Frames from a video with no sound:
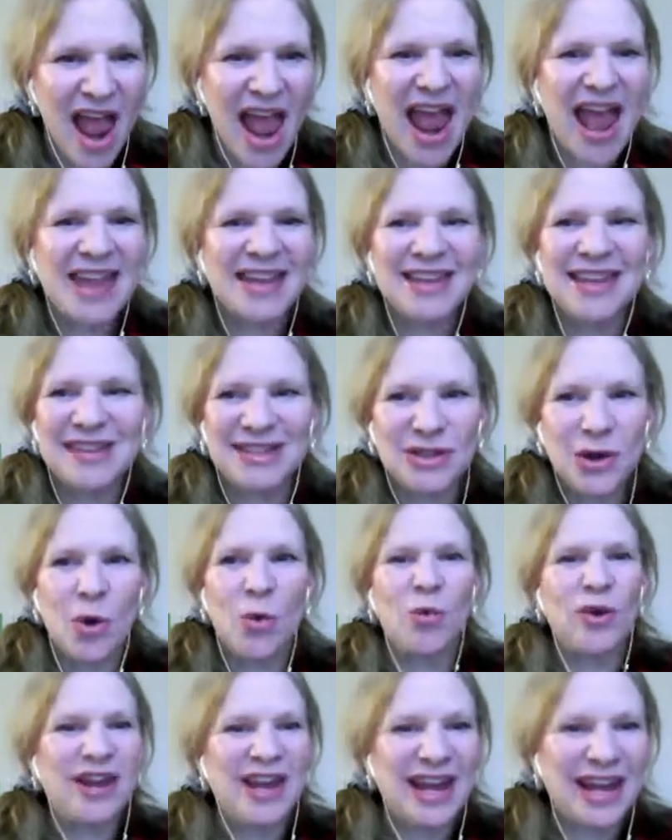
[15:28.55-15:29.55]
And so
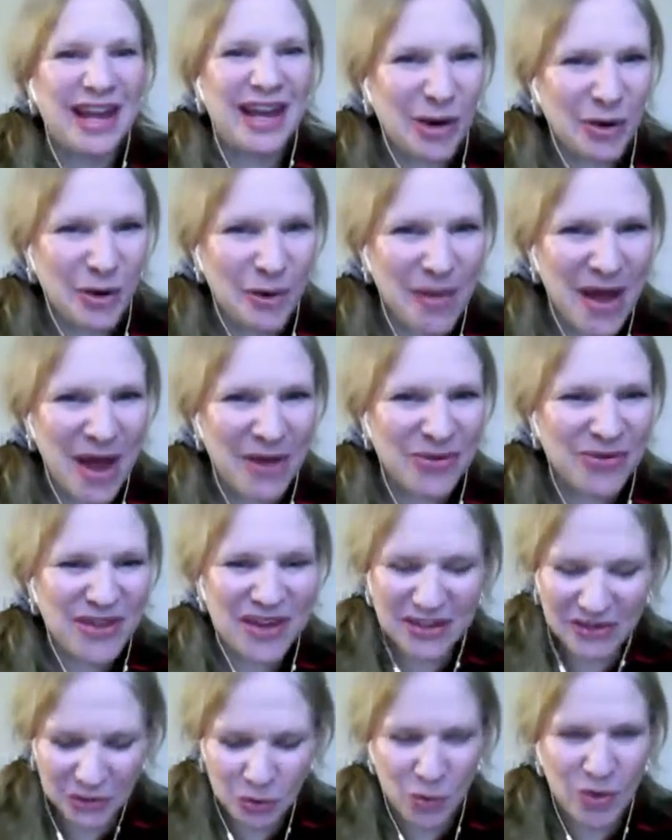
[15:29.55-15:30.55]
we hear about
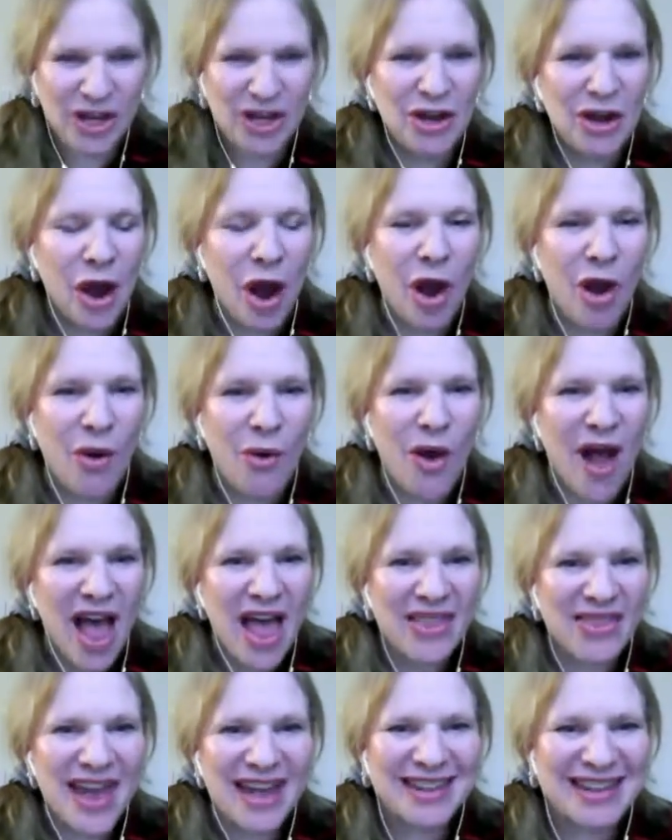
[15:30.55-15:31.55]
this and we know
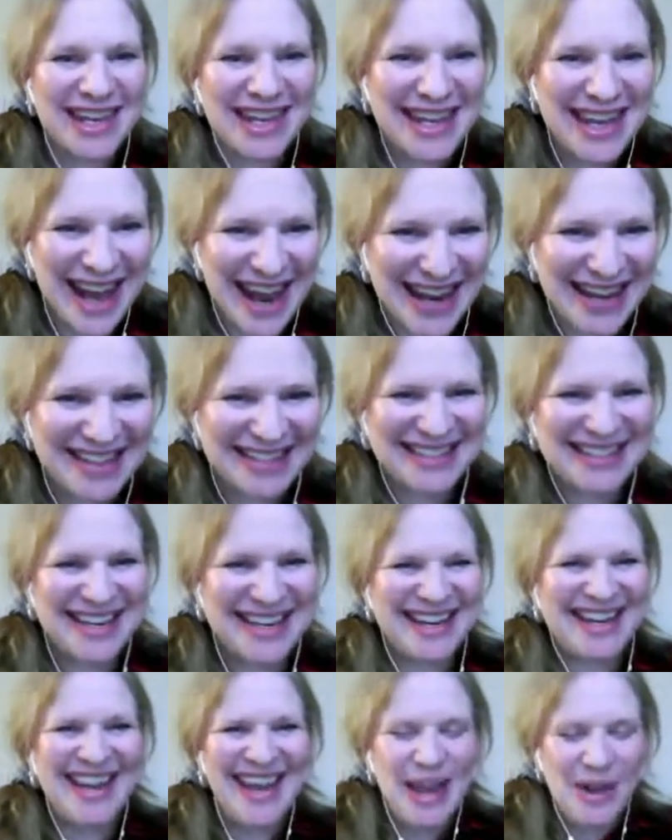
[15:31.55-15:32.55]
that the
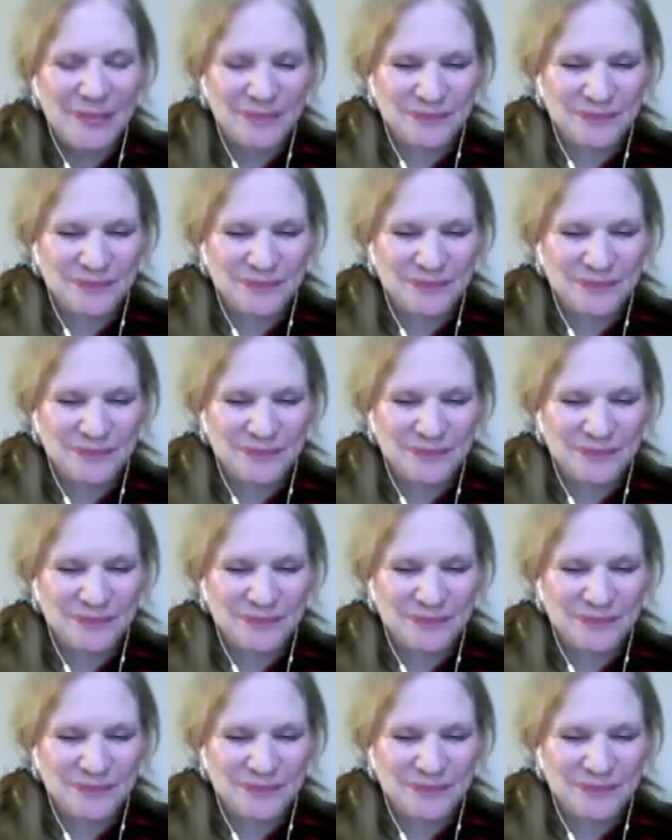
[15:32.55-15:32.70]
nation,